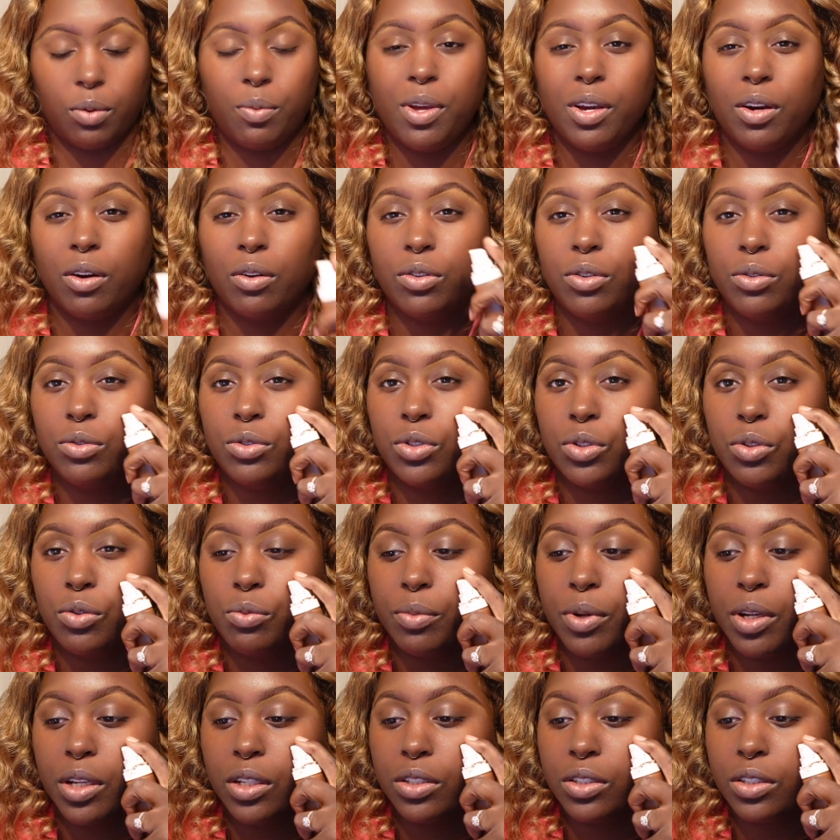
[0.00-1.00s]
we ain't gonna do too
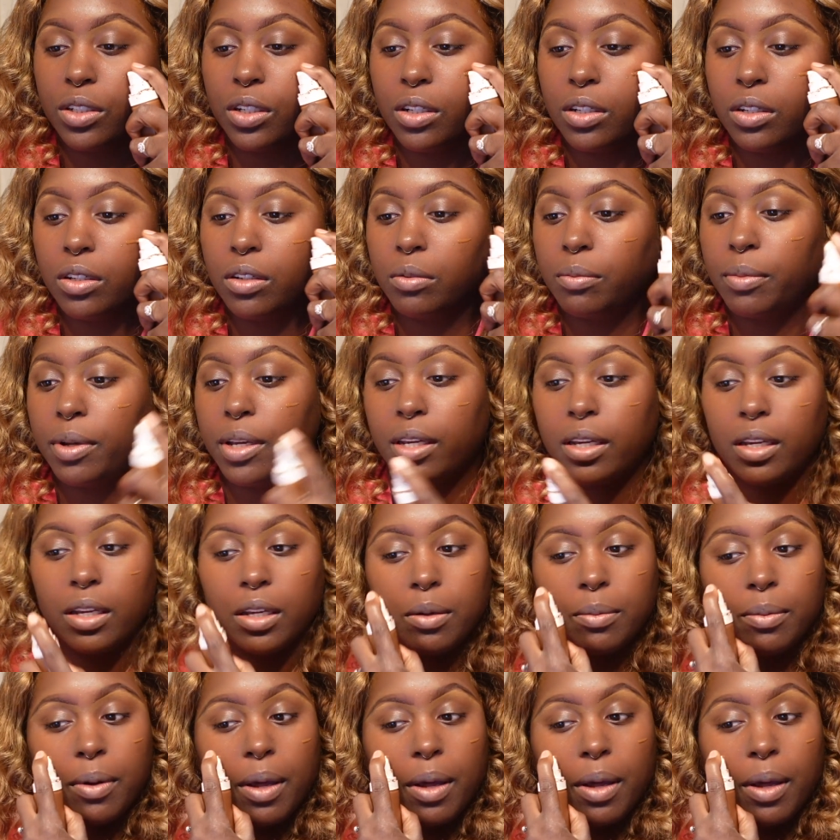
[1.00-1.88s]
much uh, makeup.